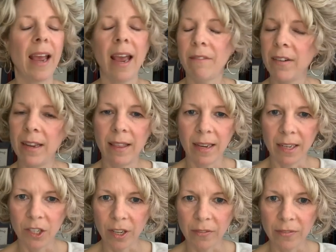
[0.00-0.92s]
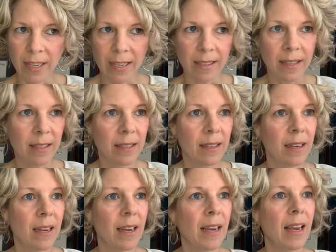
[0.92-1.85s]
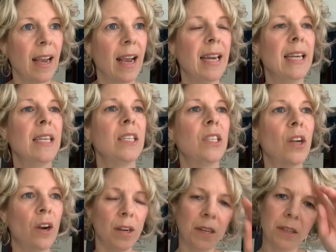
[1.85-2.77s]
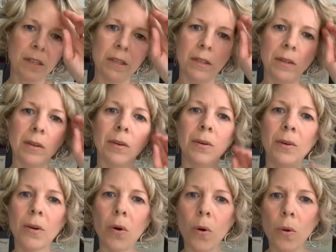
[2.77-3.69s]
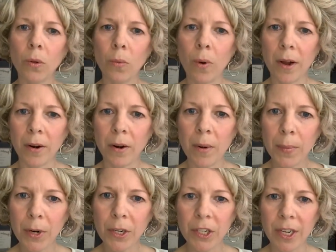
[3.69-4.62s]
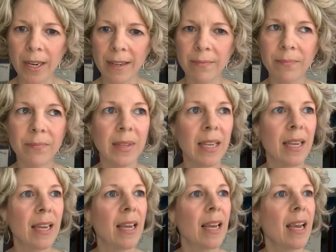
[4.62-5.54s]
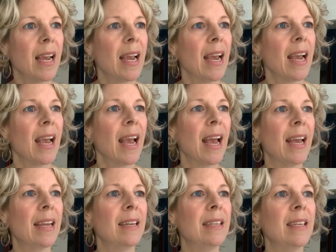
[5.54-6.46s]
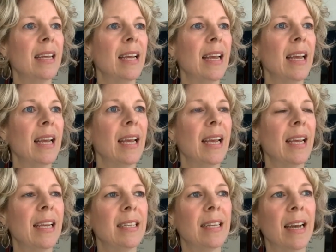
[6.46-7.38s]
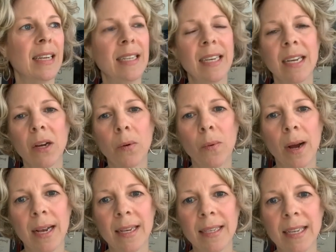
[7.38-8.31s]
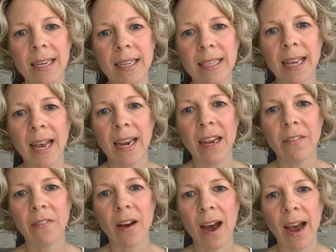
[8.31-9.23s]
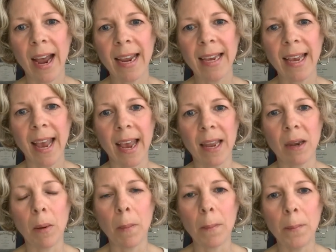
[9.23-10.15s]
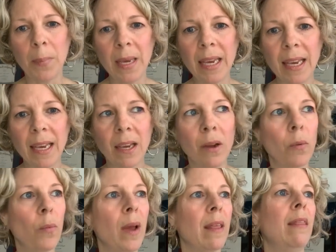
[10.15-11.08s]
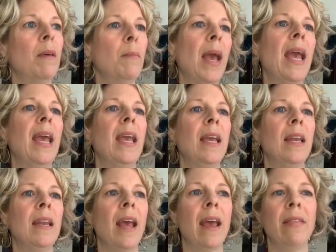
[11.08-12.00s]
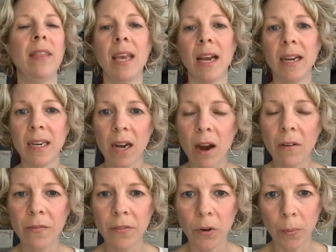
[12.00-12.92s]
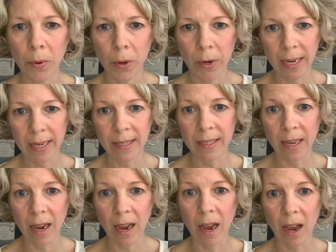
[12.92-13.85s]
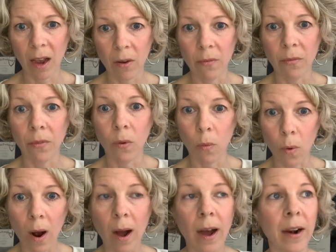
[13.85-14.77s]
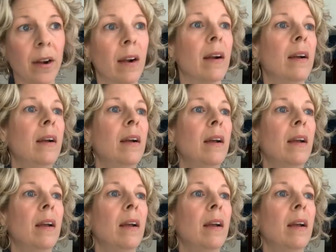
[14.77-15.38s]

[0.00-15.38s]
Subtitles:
Everything shifted. And he started to do cold water immersion. And his idea is that if I can be with the pain and the uncomfortableness of the water,